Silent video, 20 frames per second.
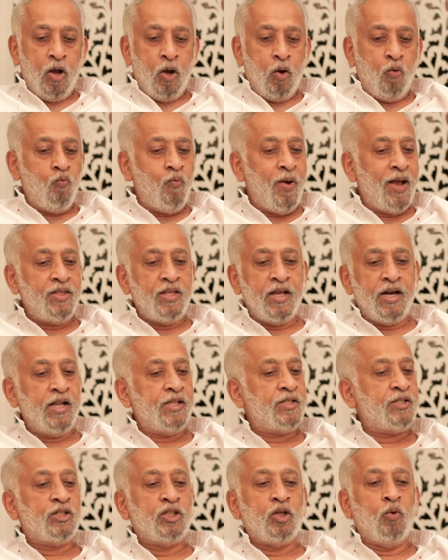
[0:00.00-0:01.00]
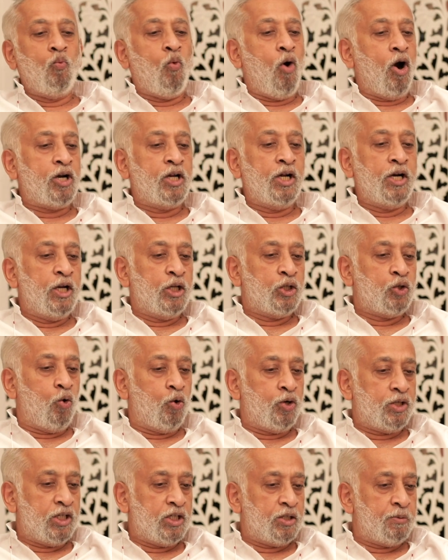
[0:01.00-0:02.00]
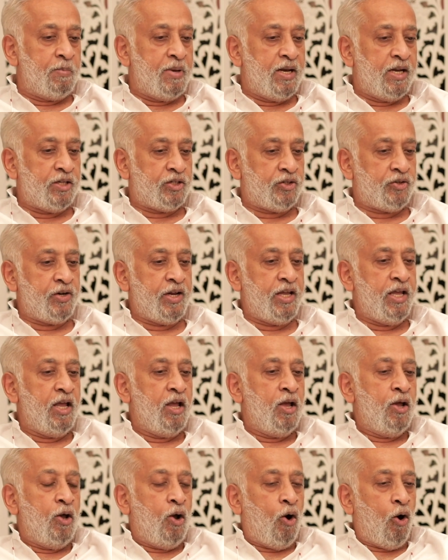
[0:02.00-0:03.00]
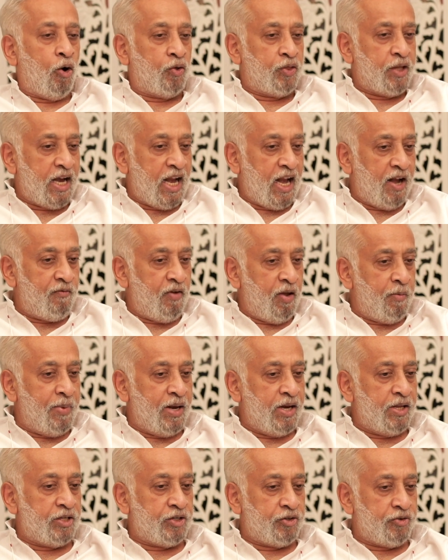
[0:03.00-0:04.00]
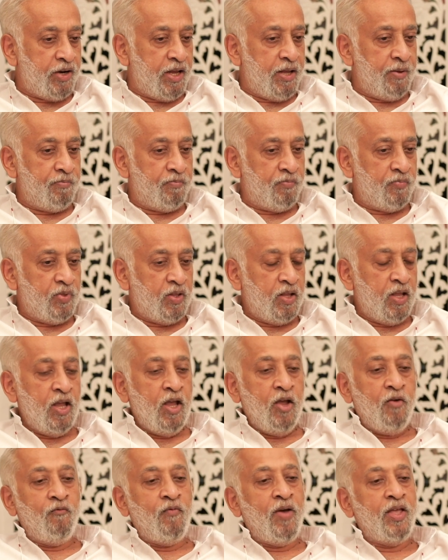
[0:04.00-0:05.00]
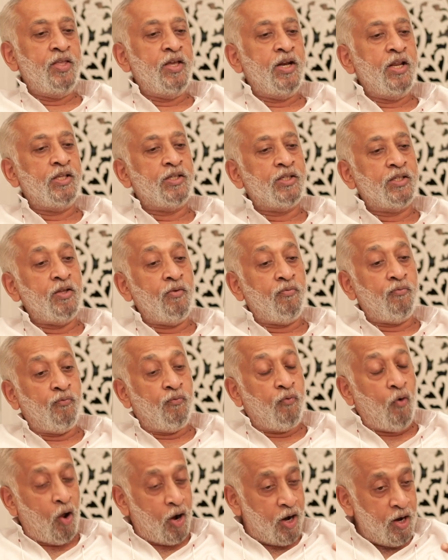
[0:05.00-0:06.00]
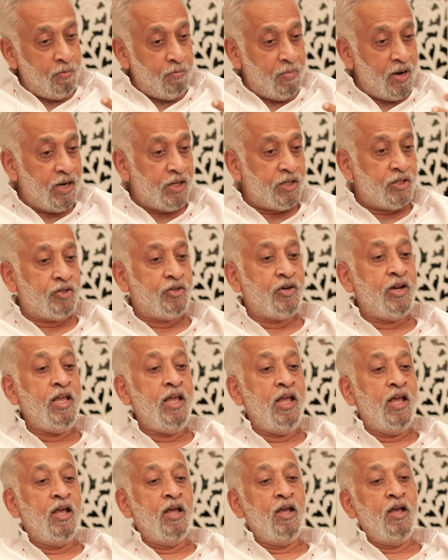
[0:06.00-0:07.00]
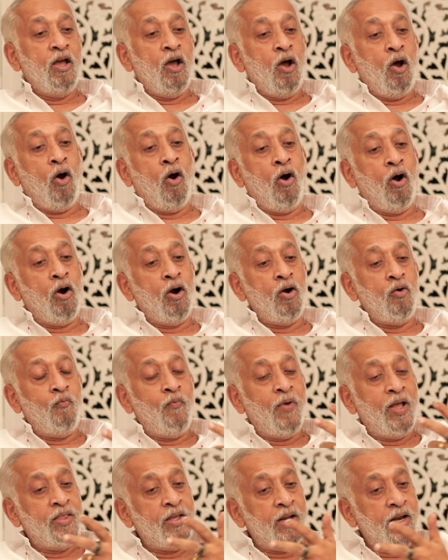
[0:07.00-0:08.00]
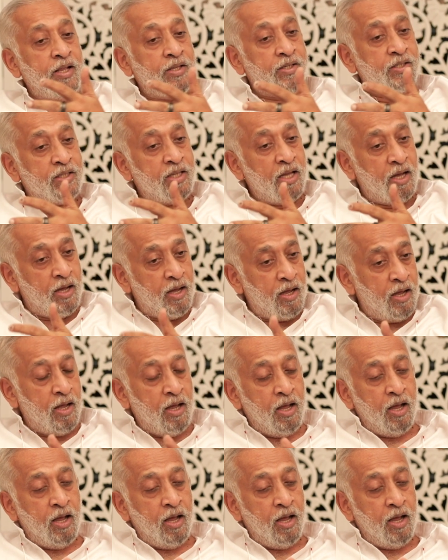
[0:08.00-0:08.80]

whether it's the water resources ministry or the railway ministry, whether it's the foreign ministry or whether it's the